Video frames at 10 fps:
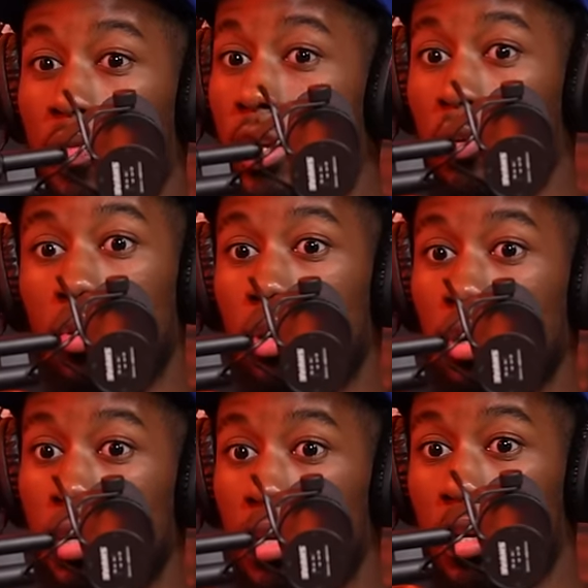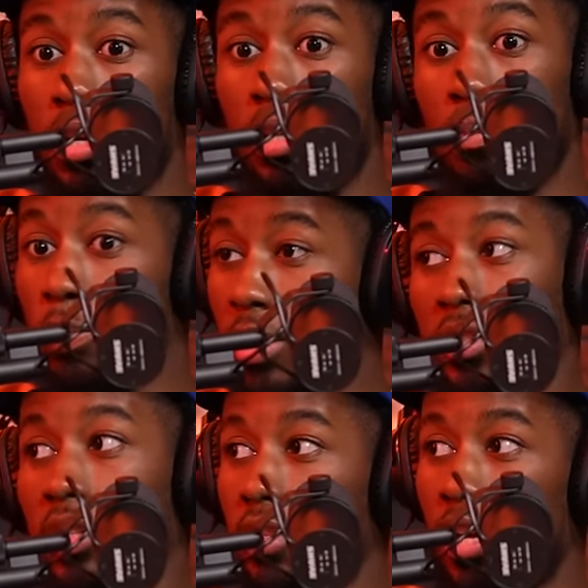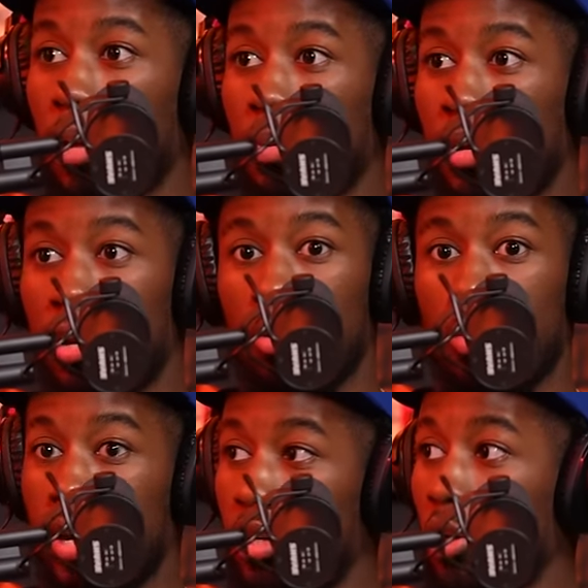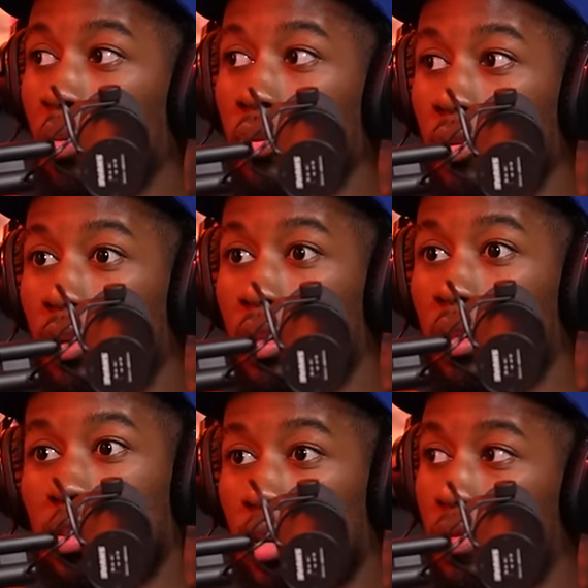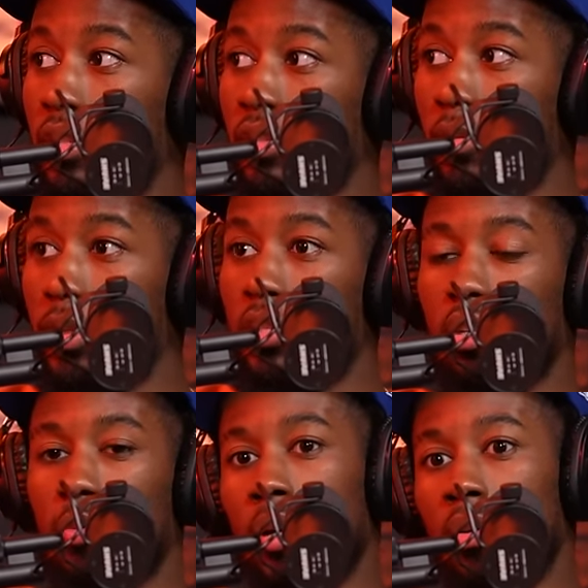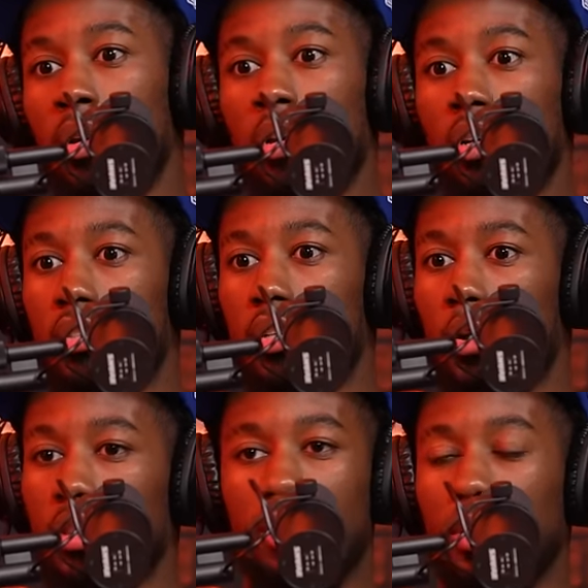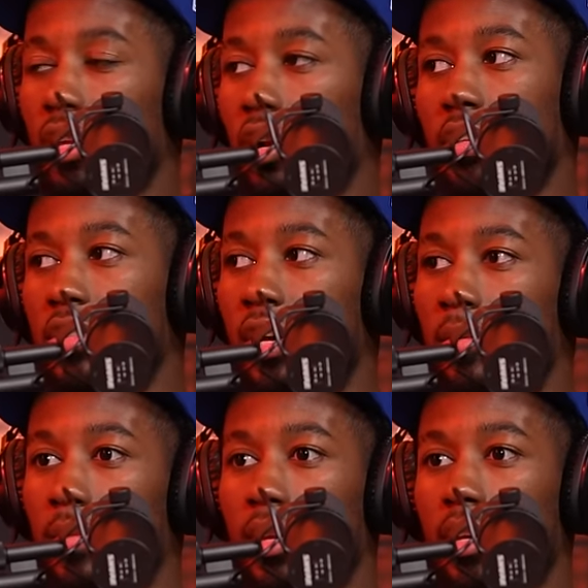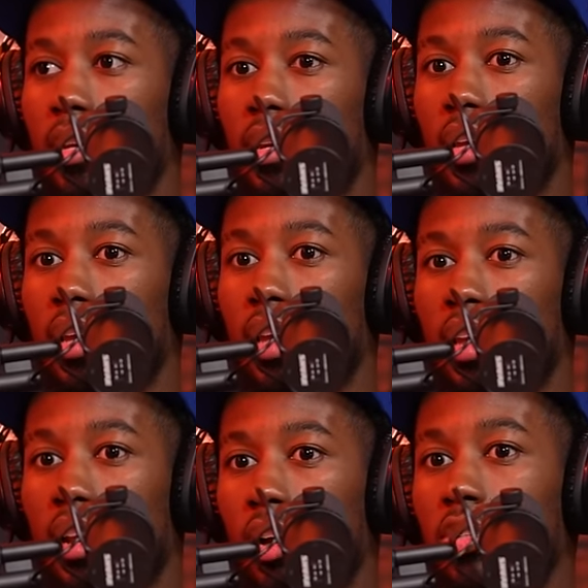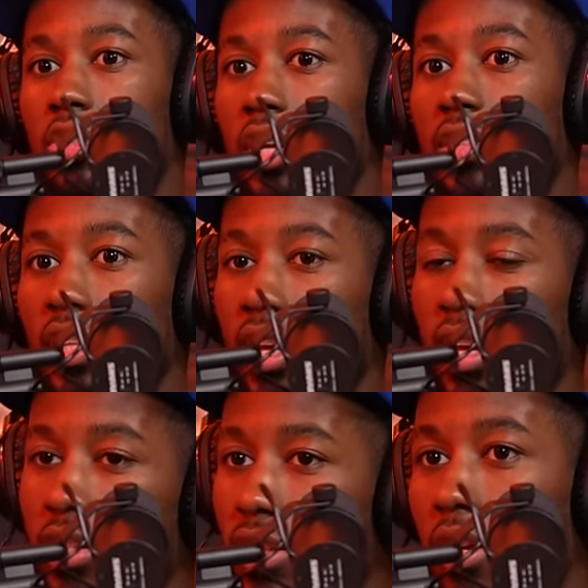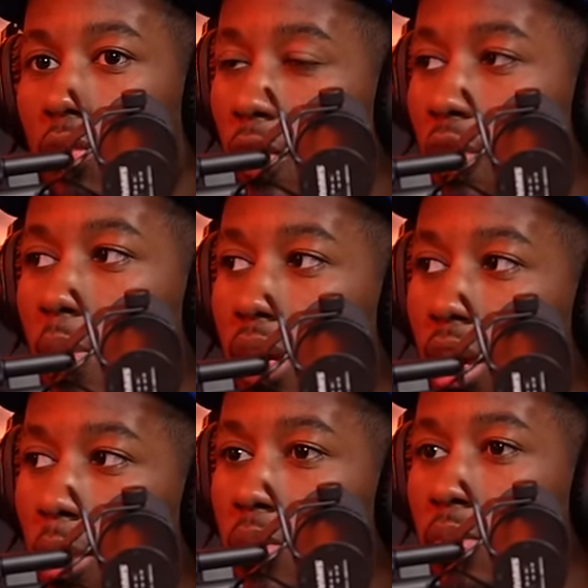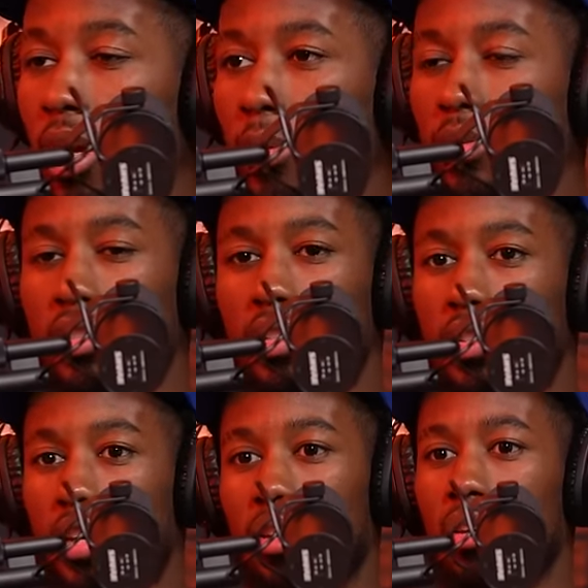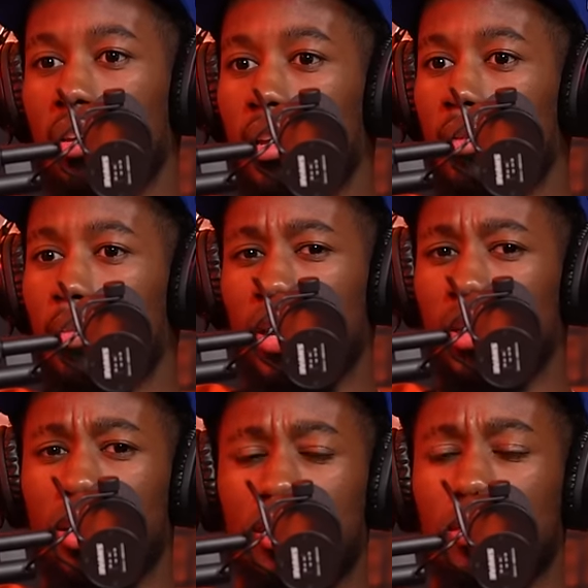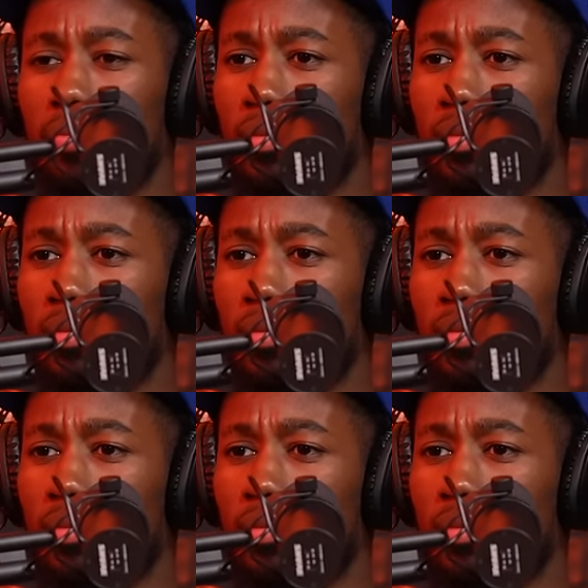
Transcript: if I do good, the press that's going to happen. I know when I don't do good, the stuff that's going to be talked about. So I think about that all the time. And honestly, I take that as like a feather in my cap sometimes because it's like, man, like